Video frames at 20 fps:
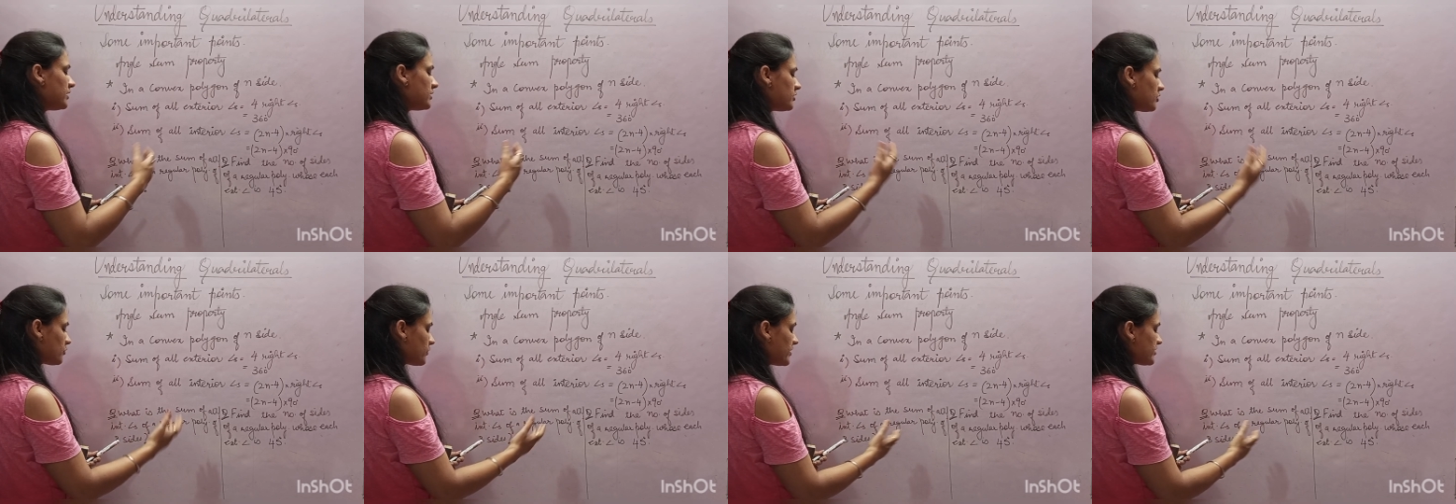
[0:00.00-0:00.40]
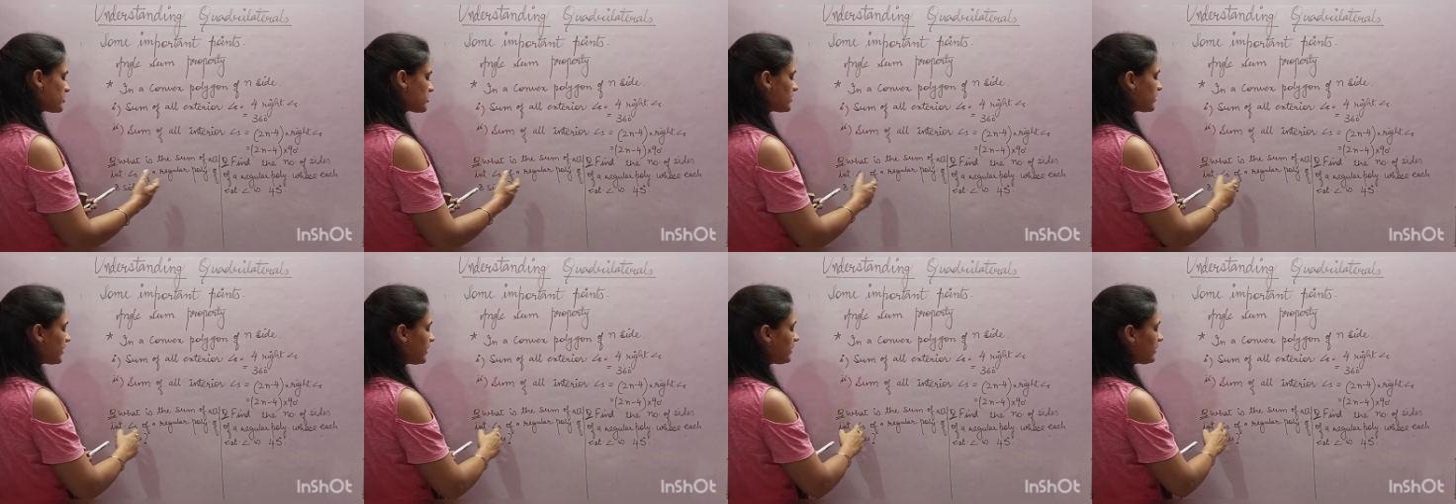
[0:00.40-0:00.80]
The
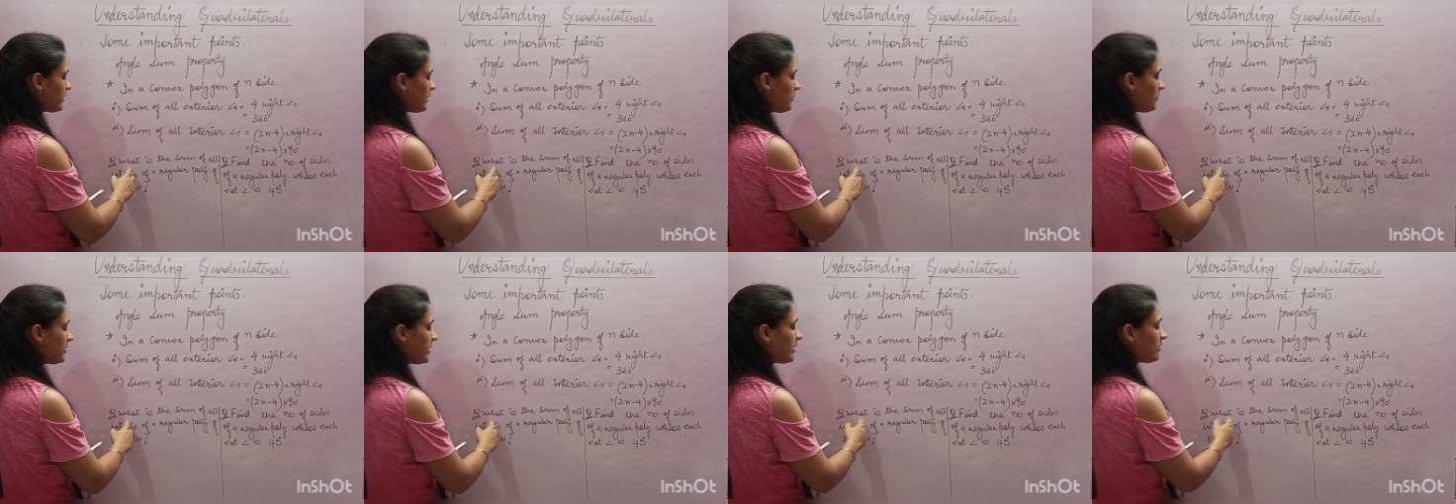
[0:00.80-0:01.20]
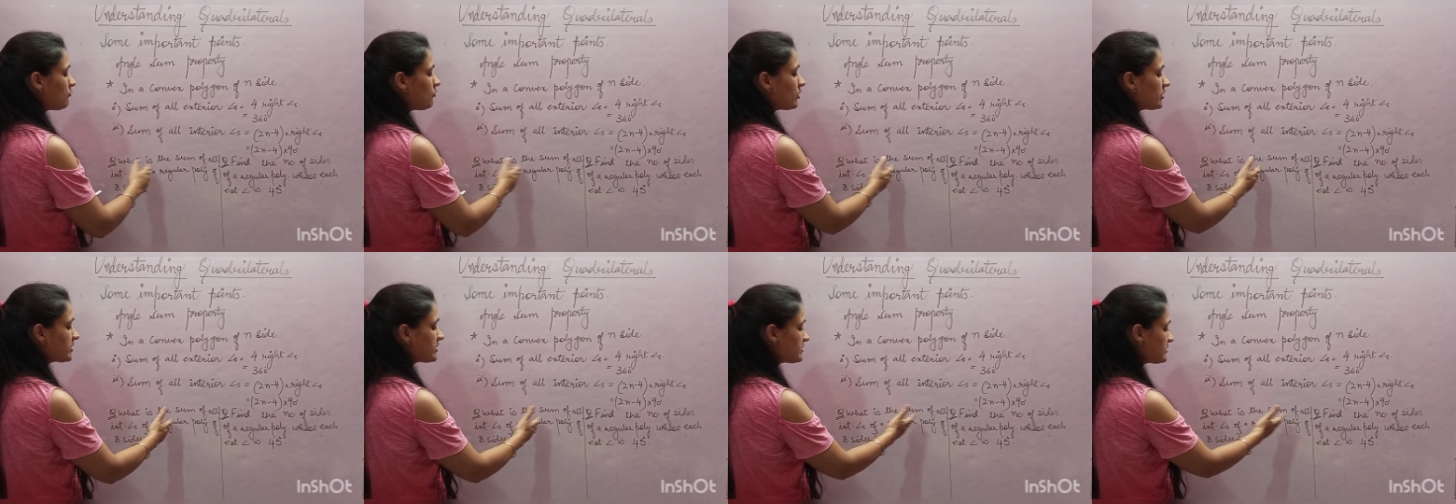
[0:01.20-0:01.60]
question can come like,
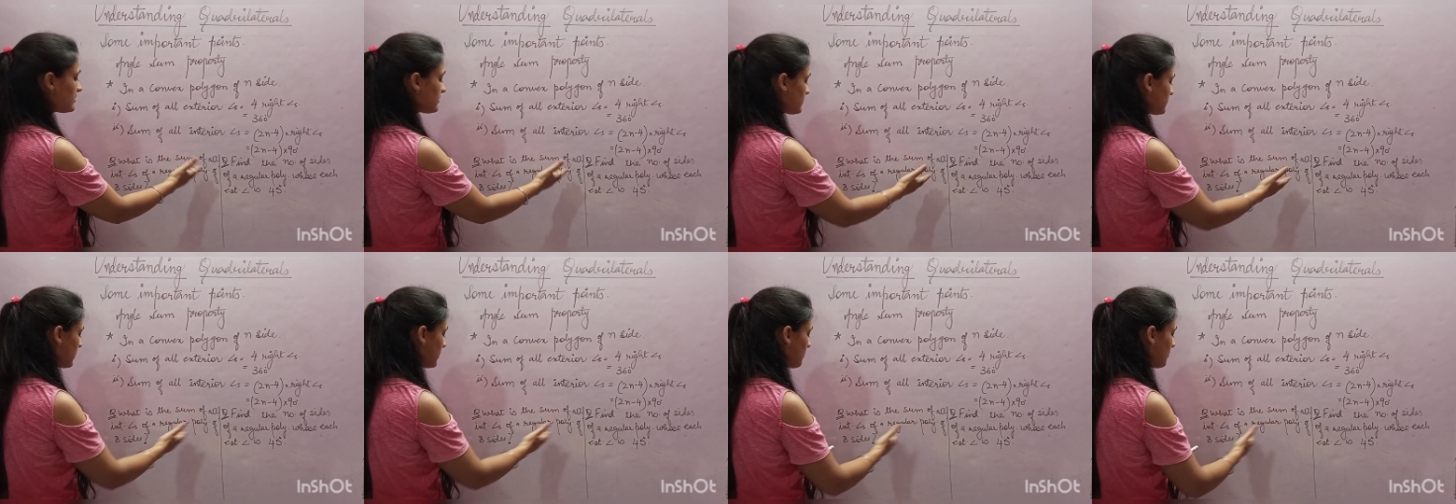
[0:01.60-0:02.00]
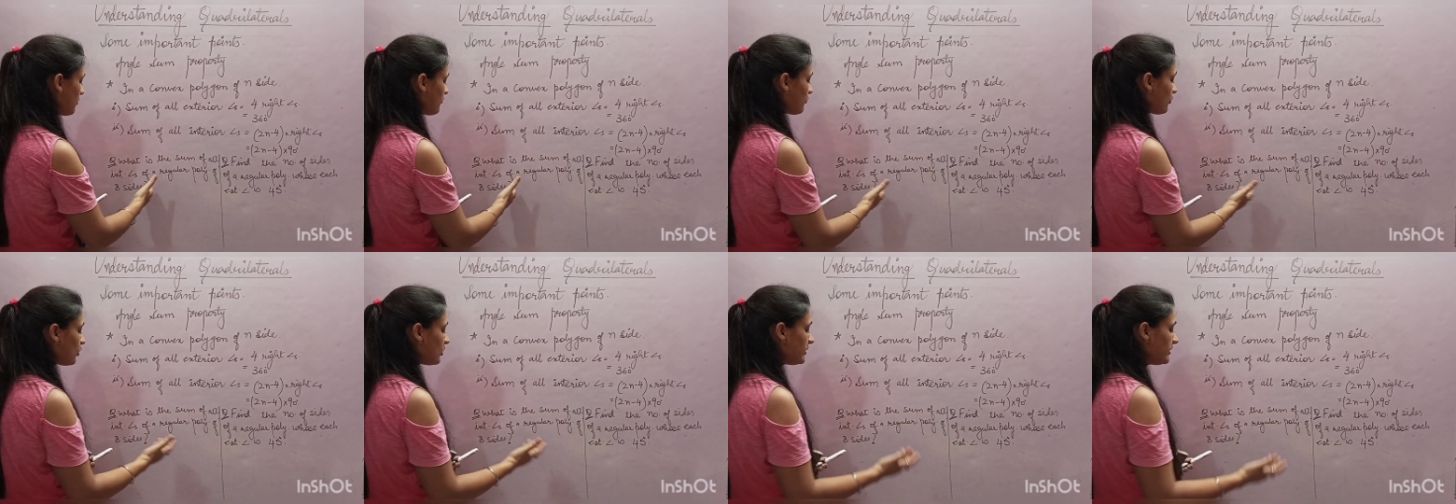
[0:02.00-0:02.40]
what is the sum
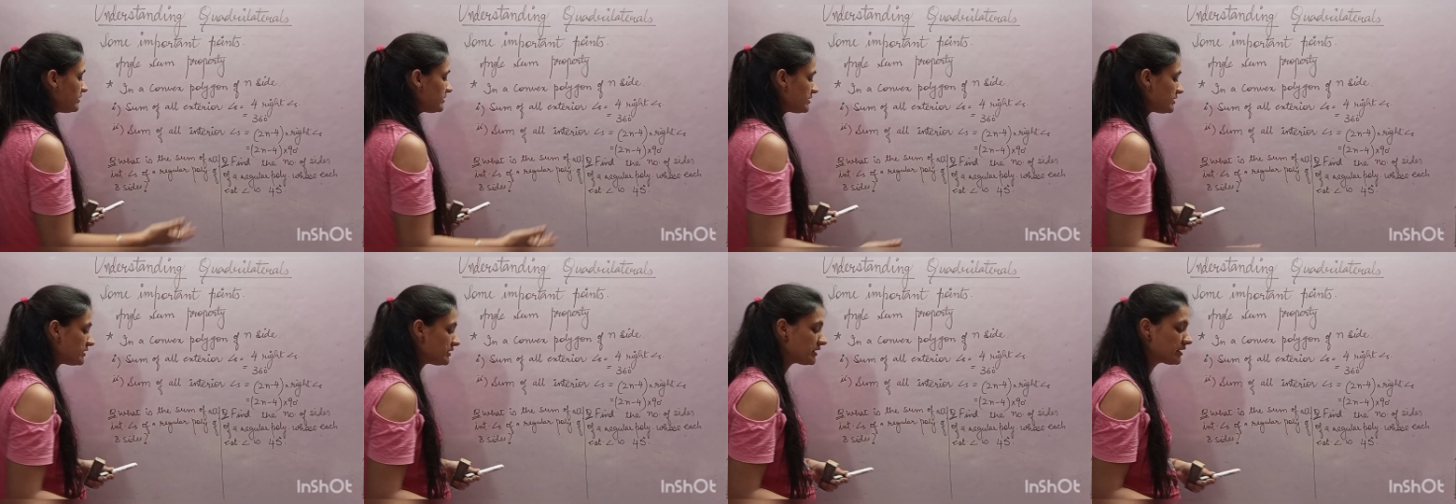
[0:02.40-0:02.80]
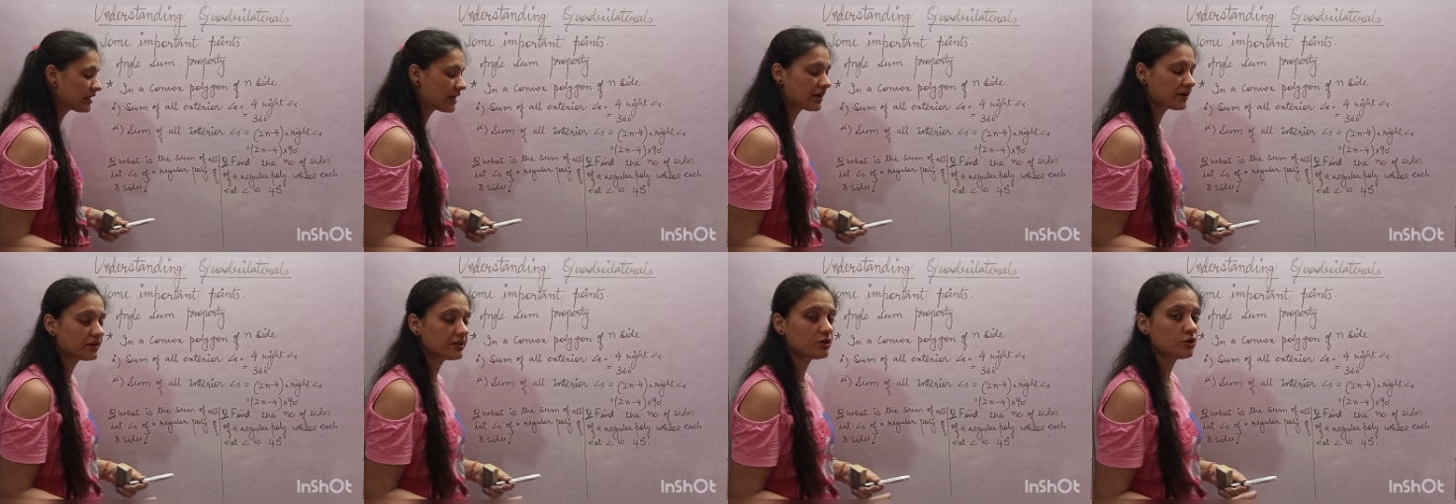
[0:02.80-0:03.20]
of all interior
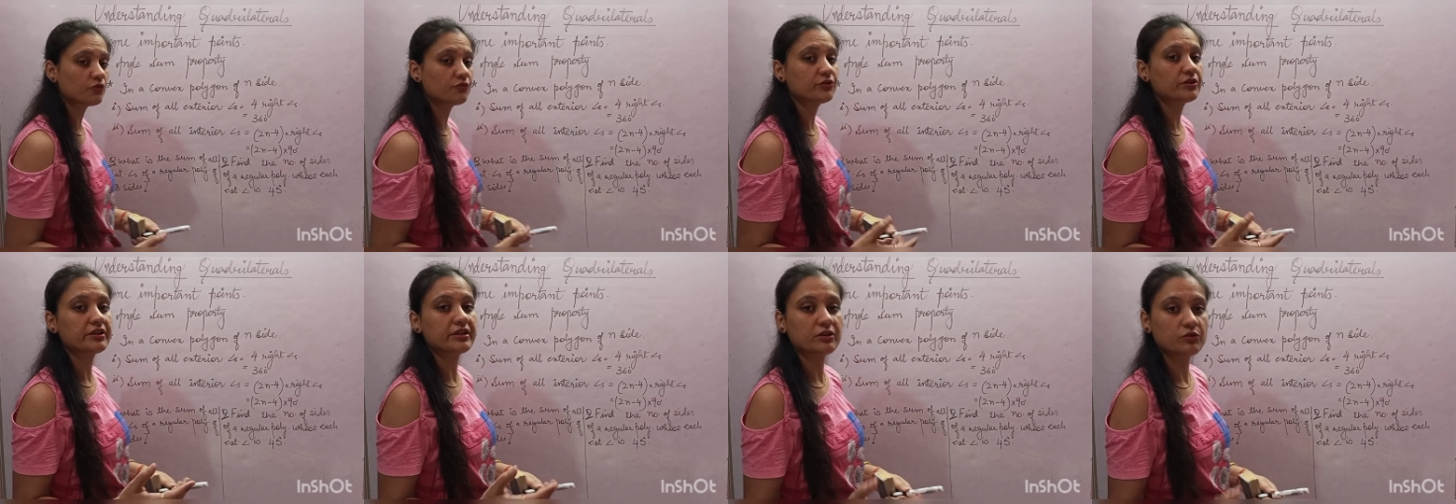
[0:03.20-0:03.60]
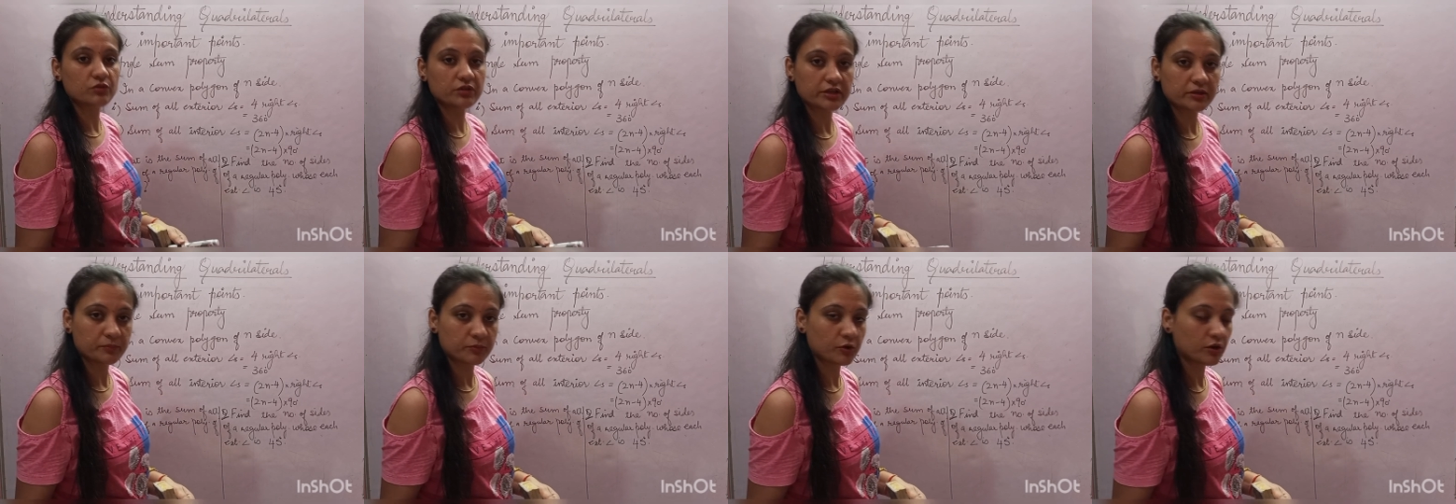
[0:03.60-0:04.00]
angle of a
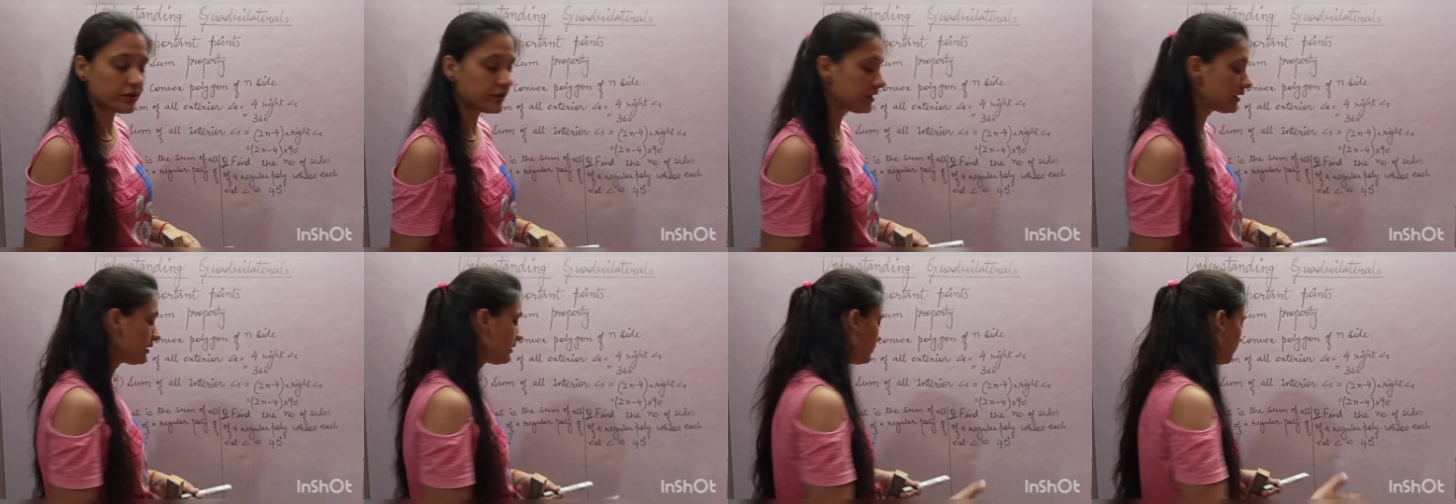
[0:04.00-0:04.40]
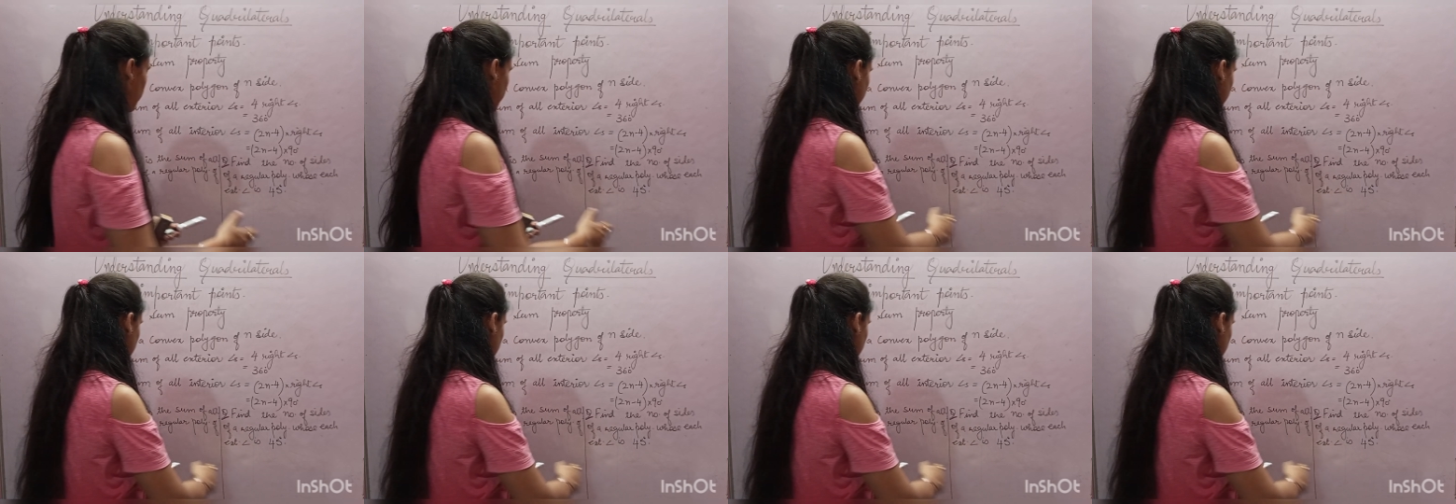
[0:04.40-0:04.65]
regular polygon